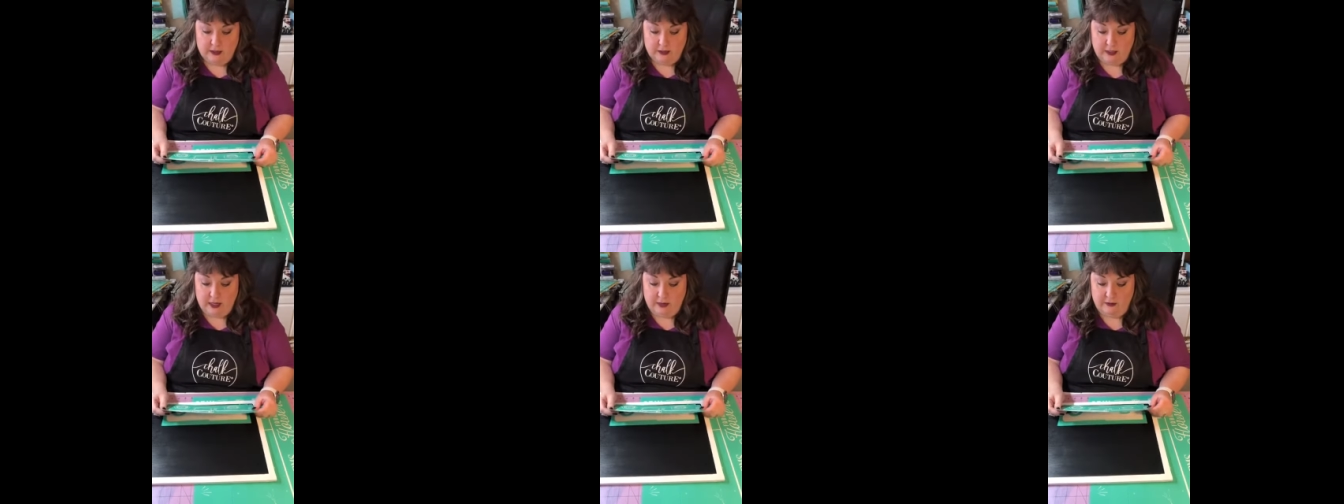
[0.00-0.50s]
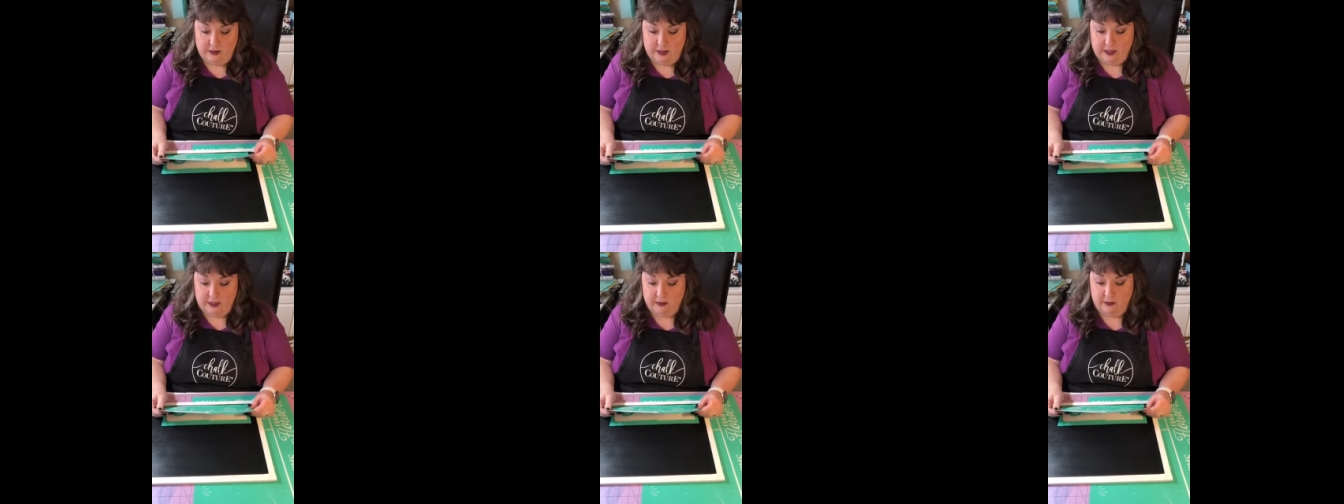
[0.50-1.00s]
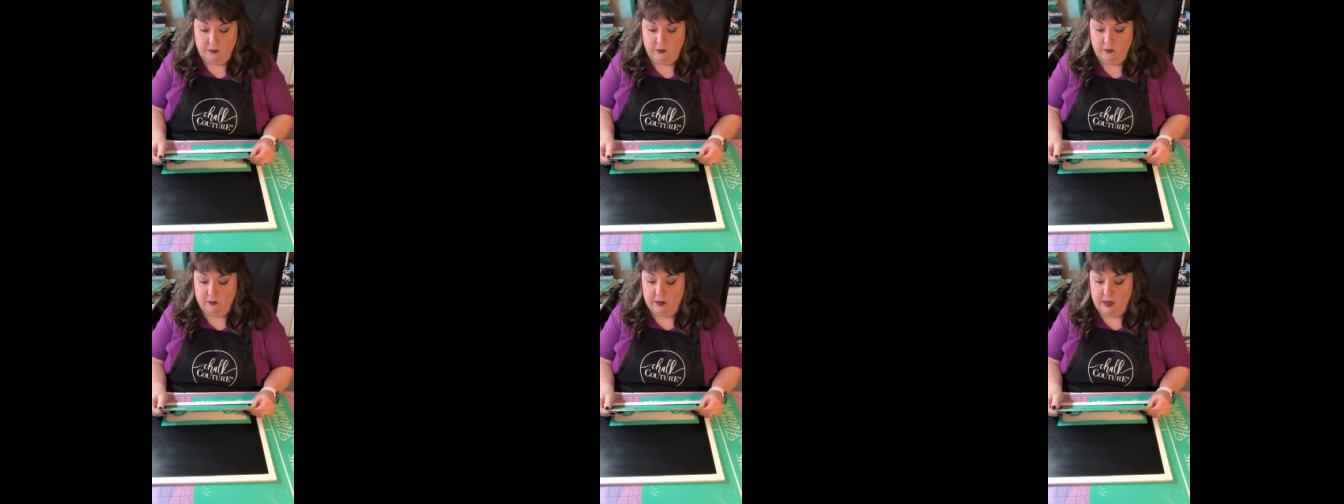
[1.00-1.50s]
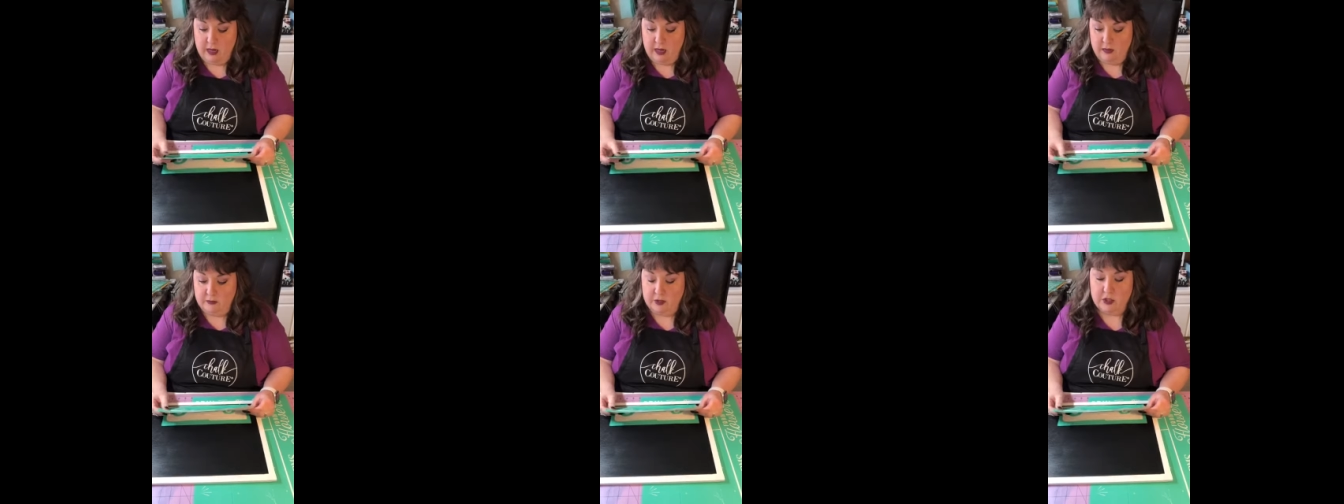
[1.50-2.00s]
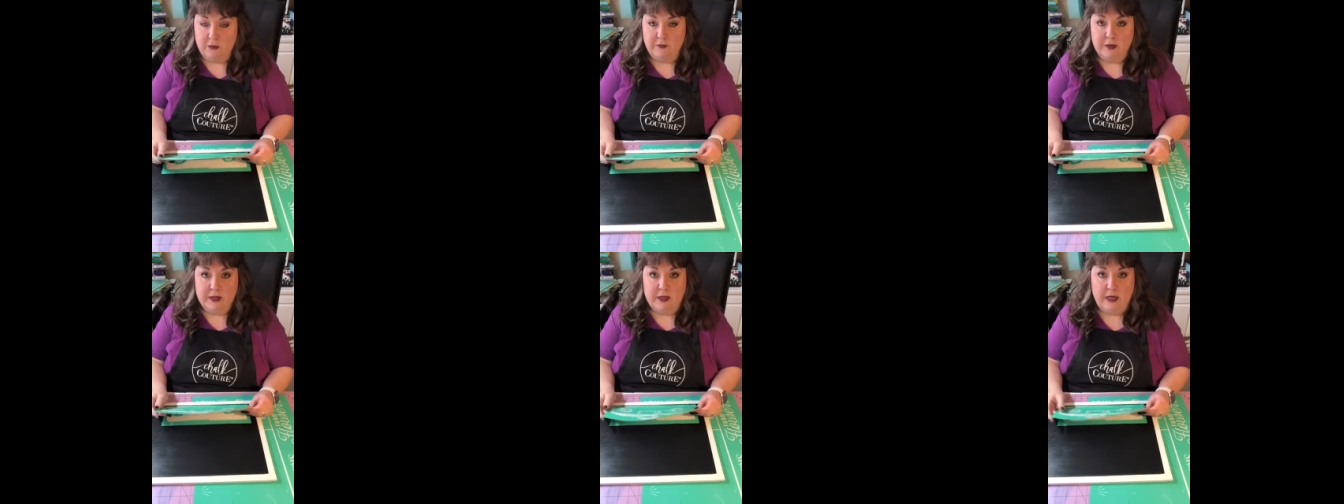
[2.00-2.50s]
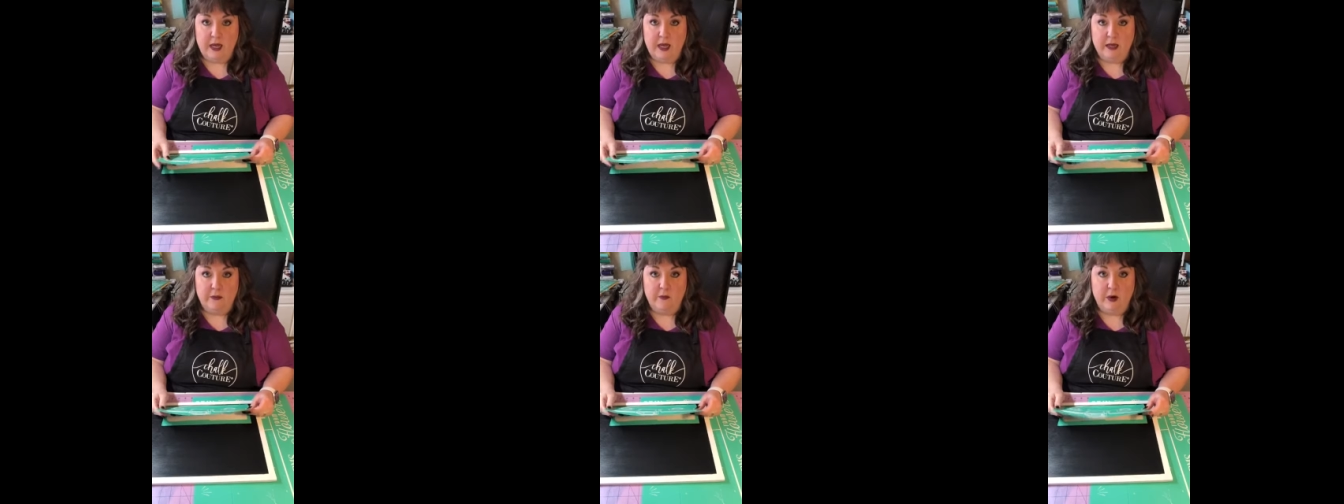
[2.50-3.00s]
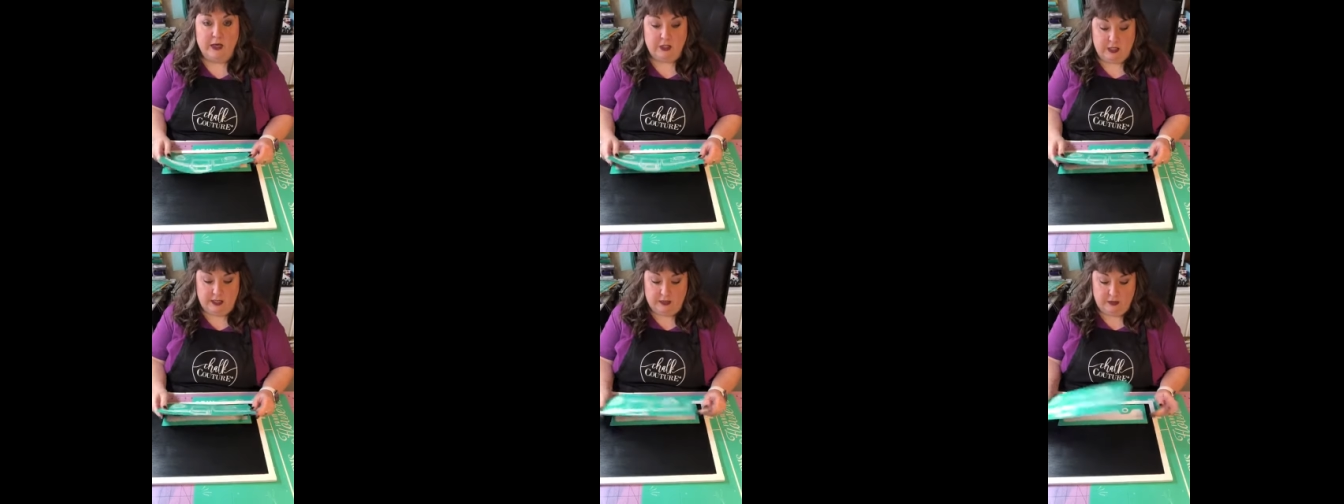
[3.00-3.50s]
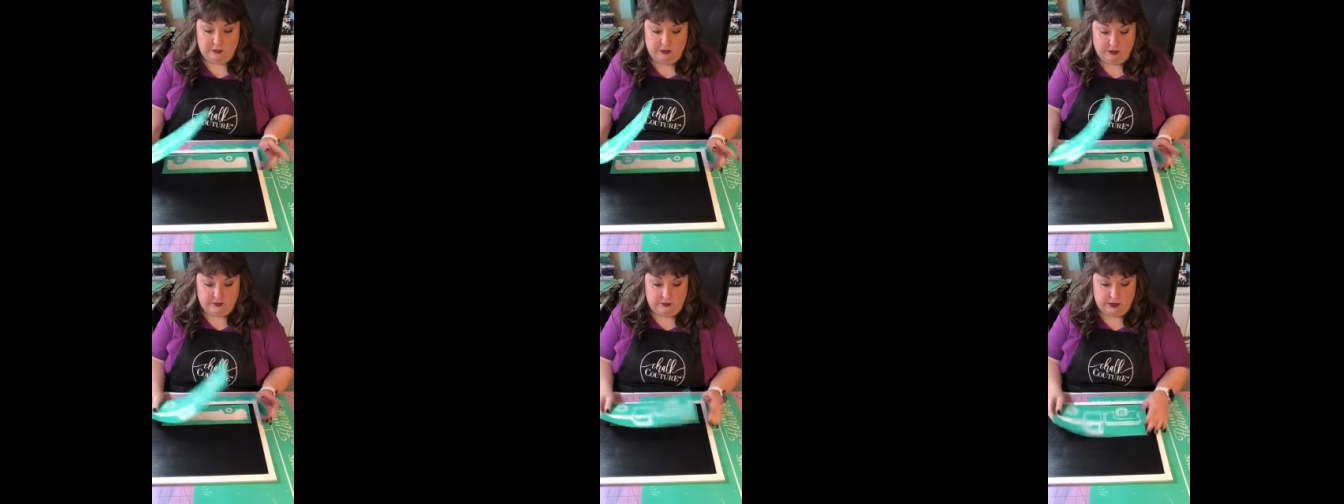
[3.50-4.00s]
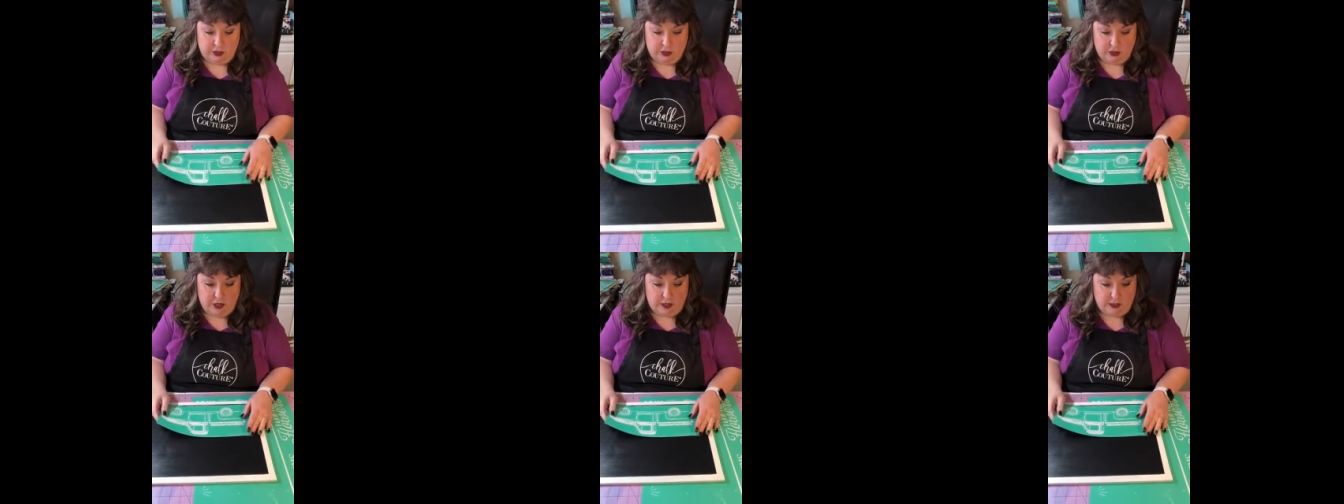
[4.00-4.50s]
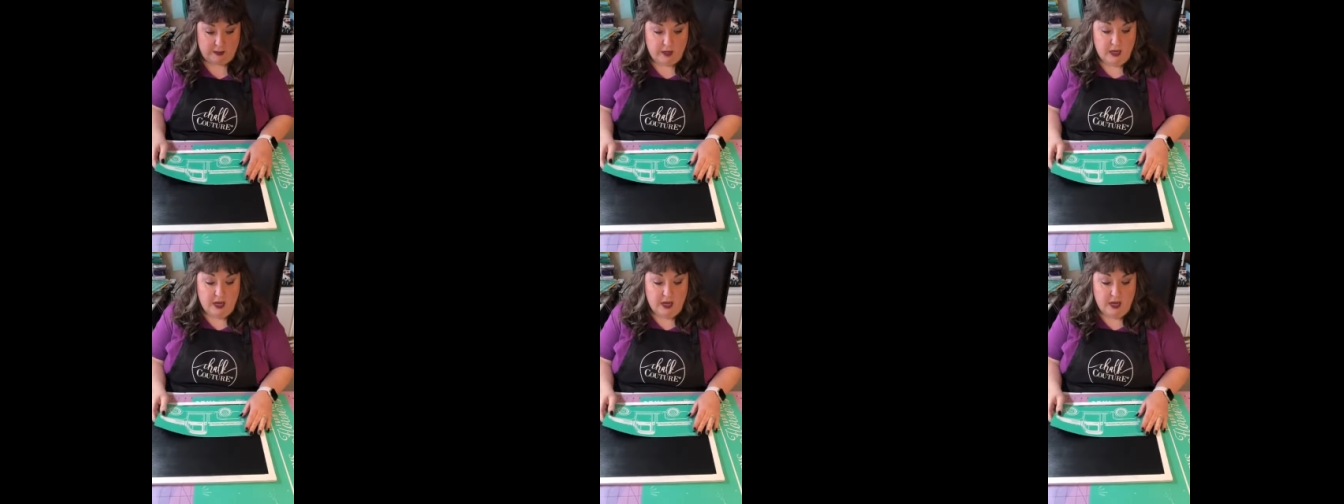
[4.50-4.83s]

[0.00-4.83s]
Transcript: So now they can uh, jump in and watch how to do this vintage truck.